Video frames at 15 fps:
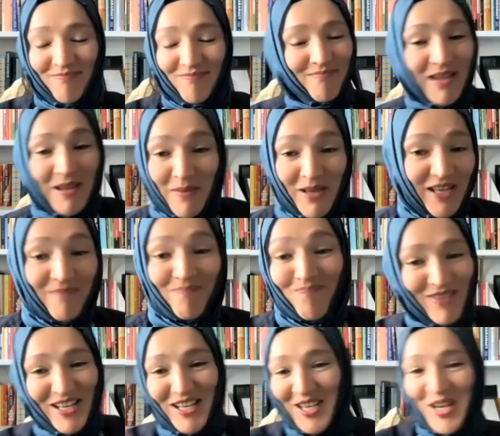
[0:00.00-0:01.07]
maybe
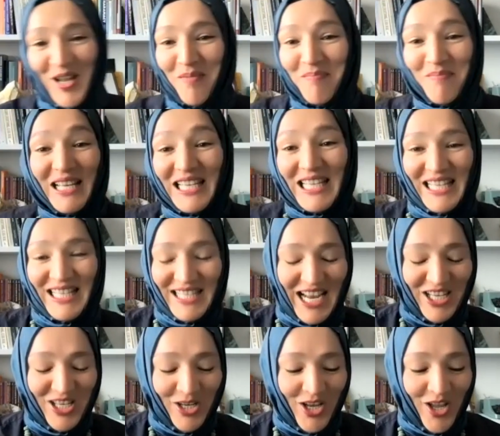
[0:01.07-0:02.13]
millions,
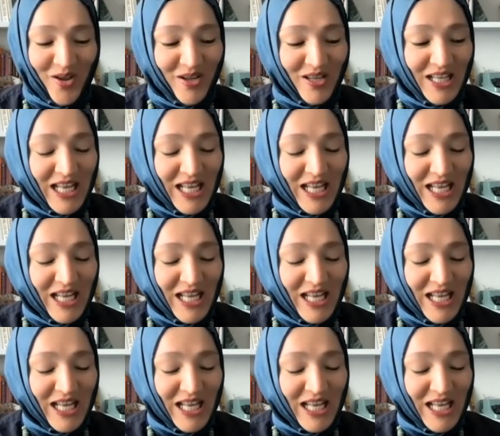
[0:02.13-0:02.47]
I don't know.